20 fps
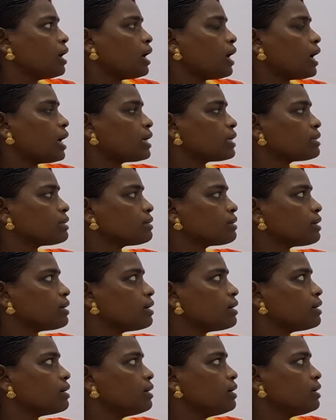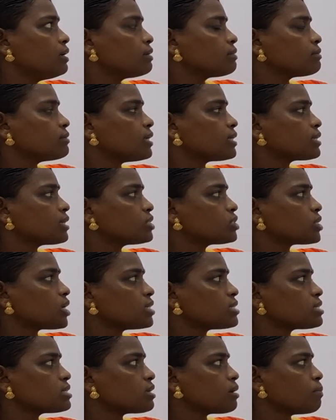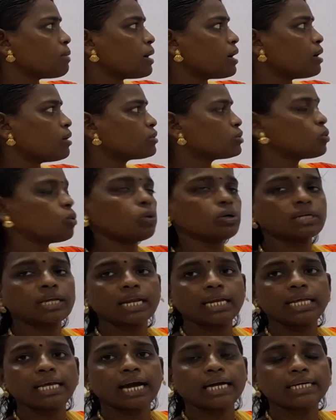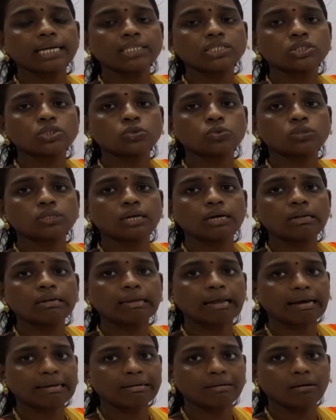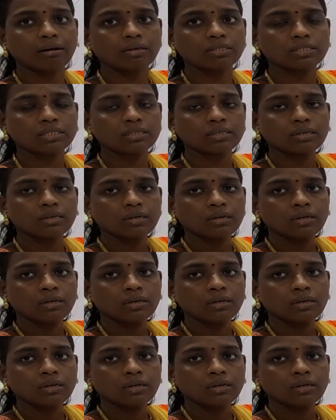and that Kishan Sabha totally against to the landlords.